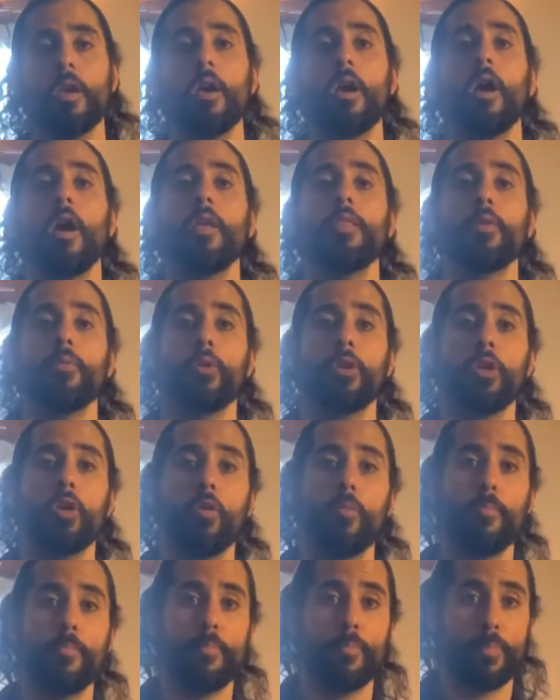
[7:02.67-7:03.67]
And then we're going to
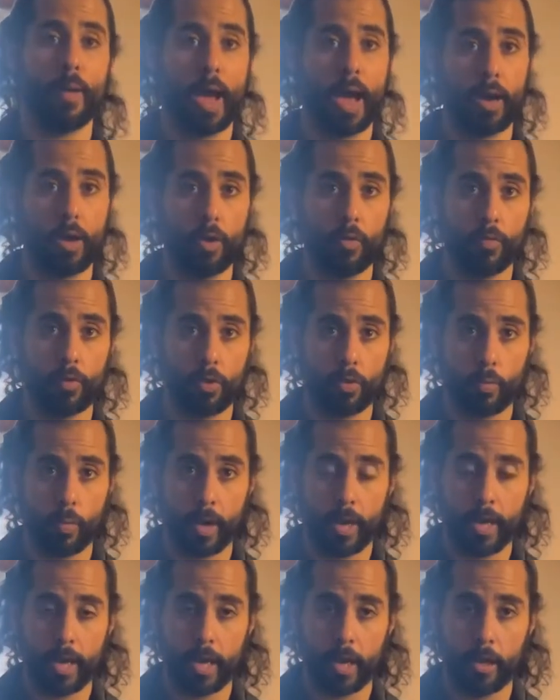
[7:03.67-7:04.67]
go back over to the
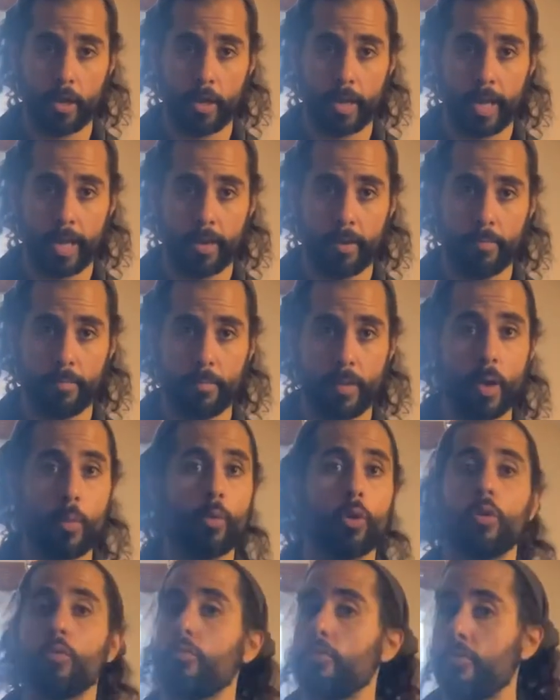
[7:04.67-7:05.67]
right hand again, and we're
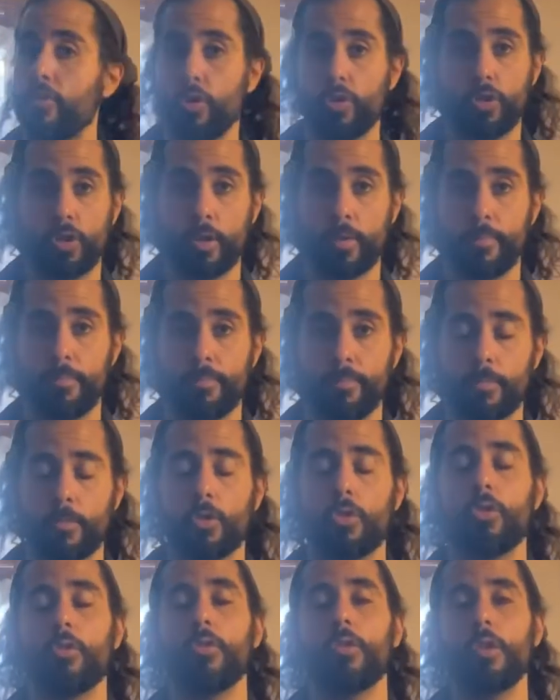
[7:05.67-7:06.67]
going to reverse it.
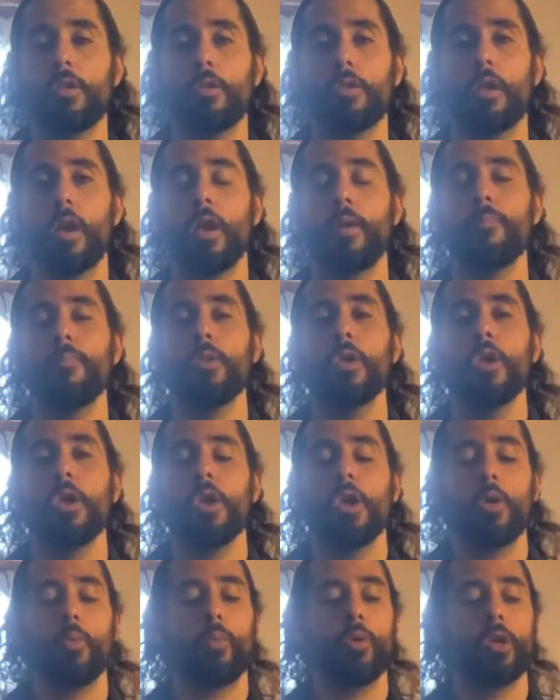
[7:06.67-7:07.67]
So this time
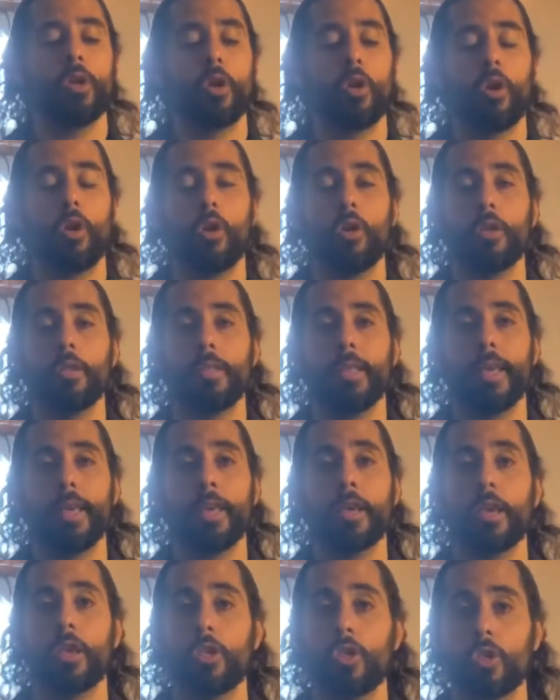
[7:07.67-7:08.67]
we are
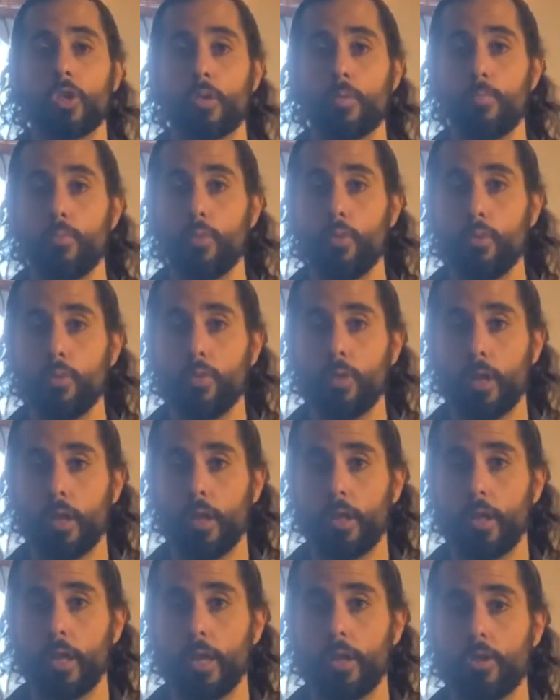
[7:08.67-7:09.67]
taking a smooth
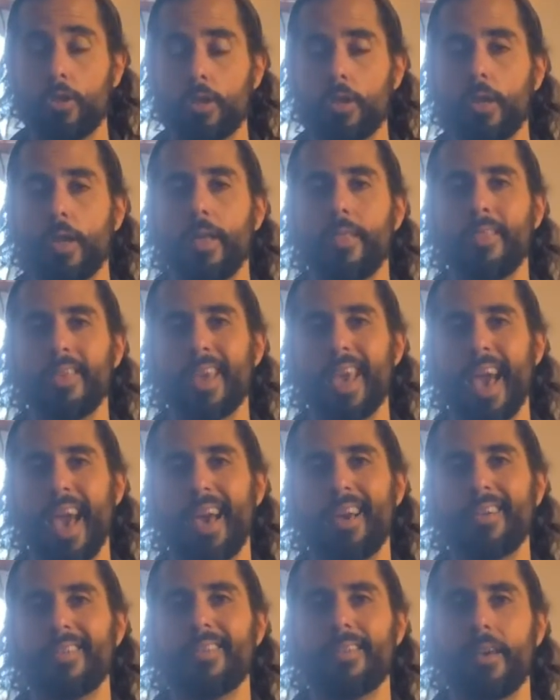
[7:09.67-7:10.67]
inhalation, and the
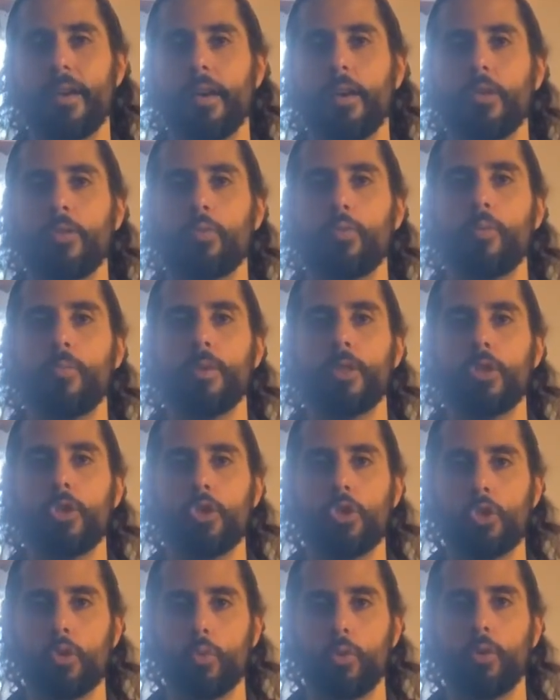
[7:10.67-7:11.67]
exhales will be the
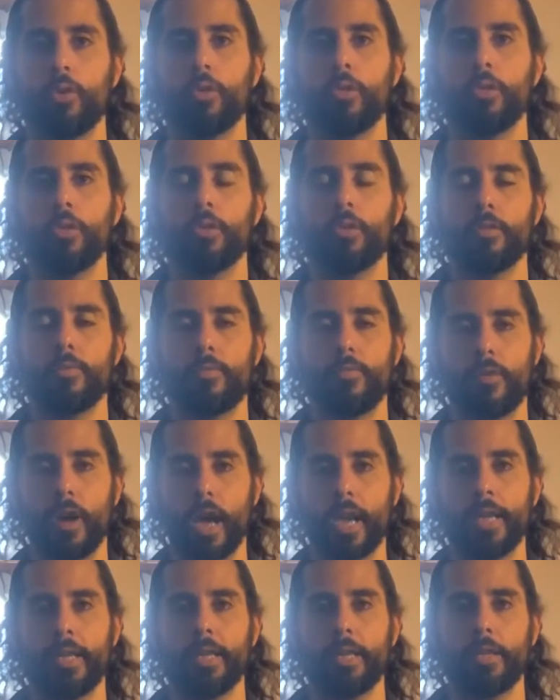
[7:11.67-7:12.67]
short,
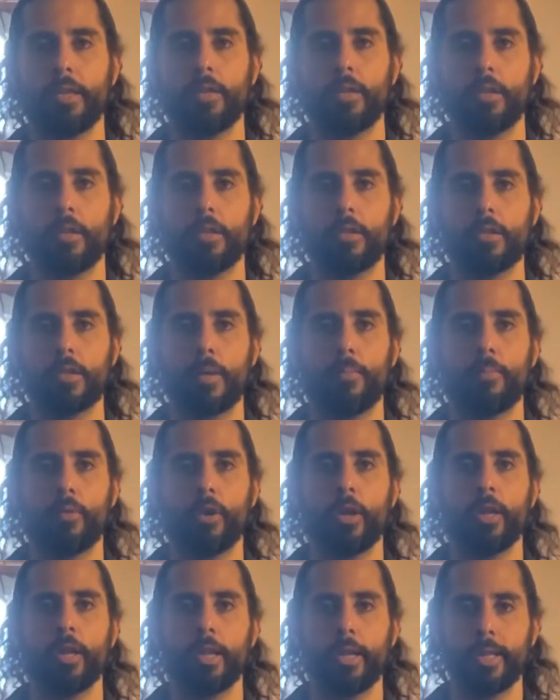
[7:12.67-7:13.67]
divided,
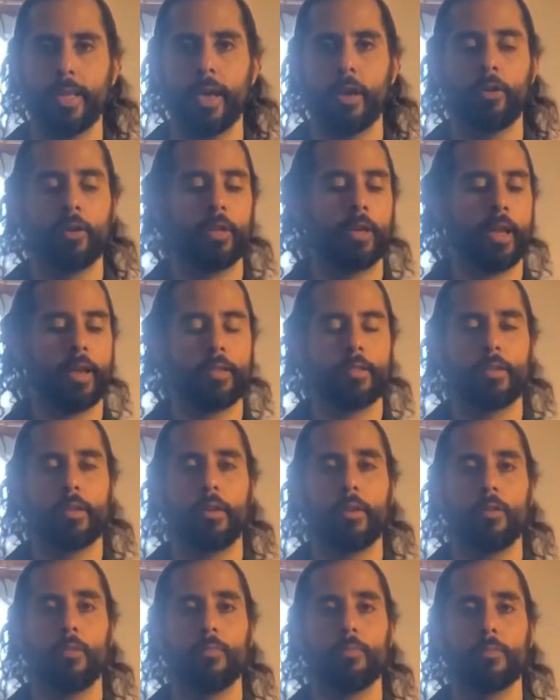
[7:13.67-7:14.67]
separated, counted
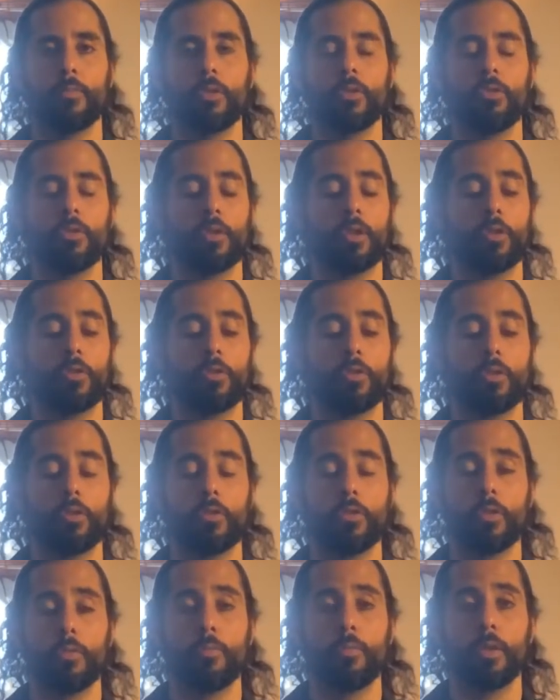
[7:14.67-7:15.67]
exhale. So that'll start
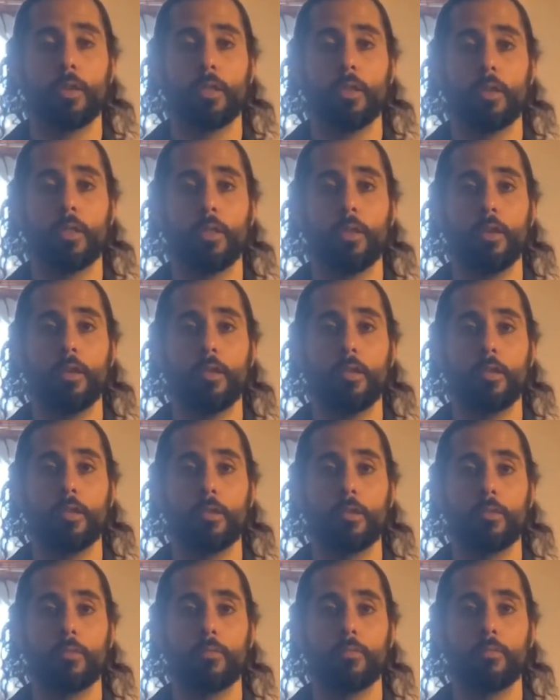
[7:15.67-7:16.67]
something like this.